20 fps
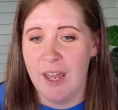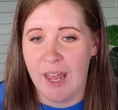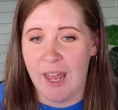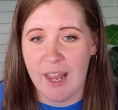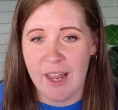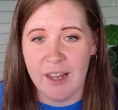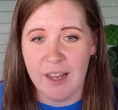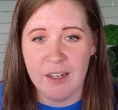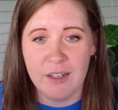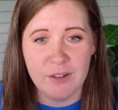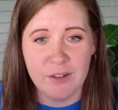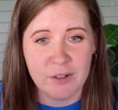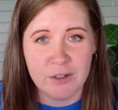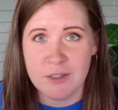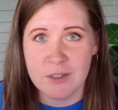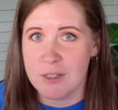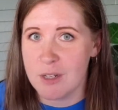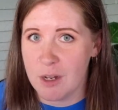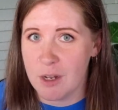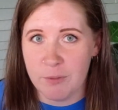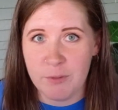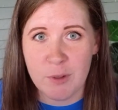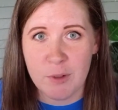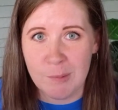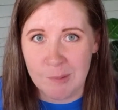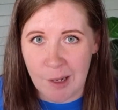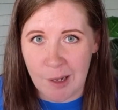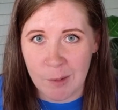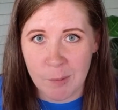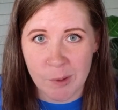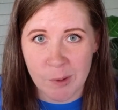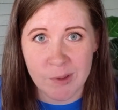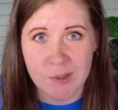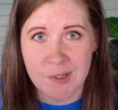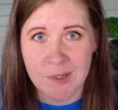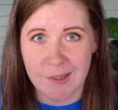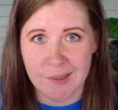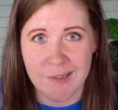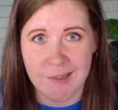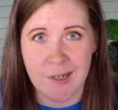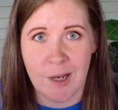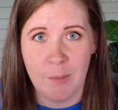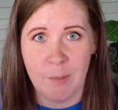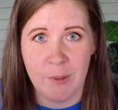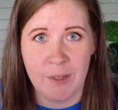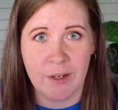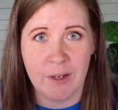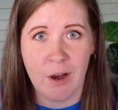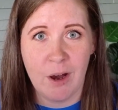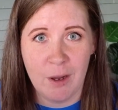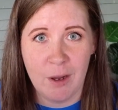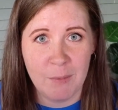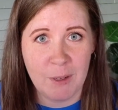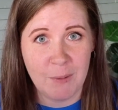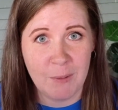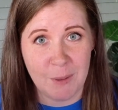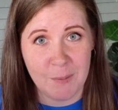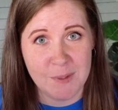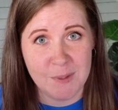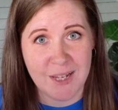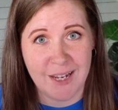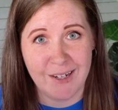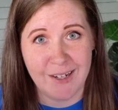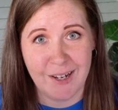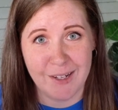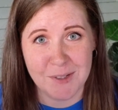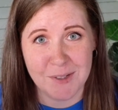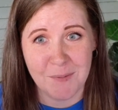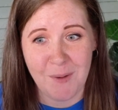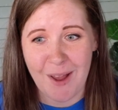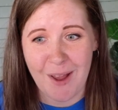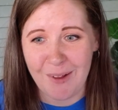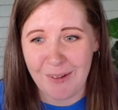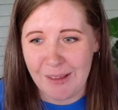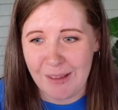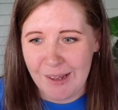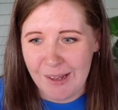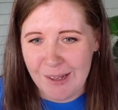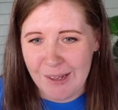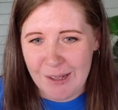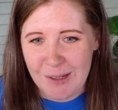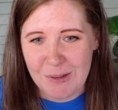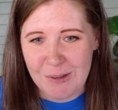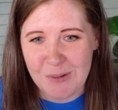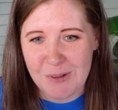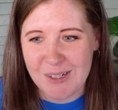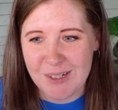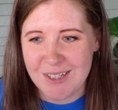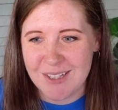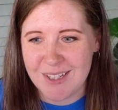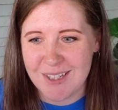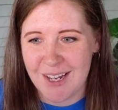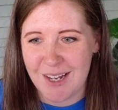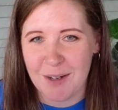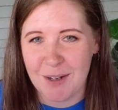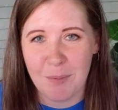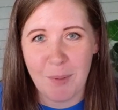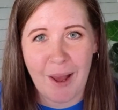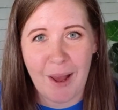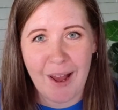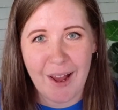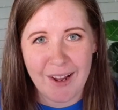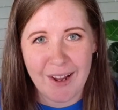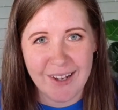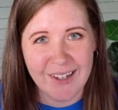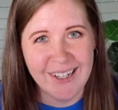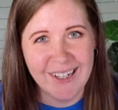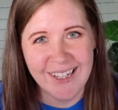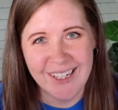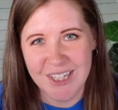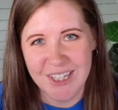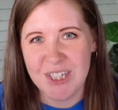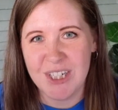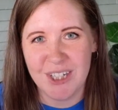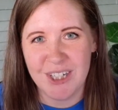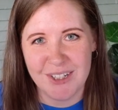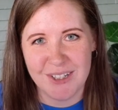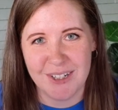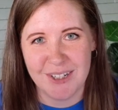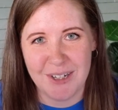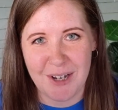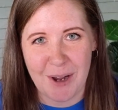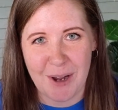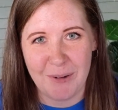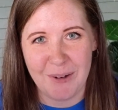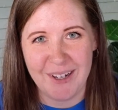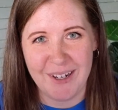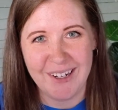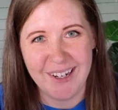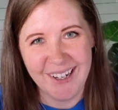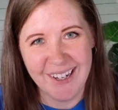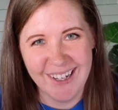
And there's a few blog posts on the topic on my website as well. Luna's saying bye. She doesn't know it.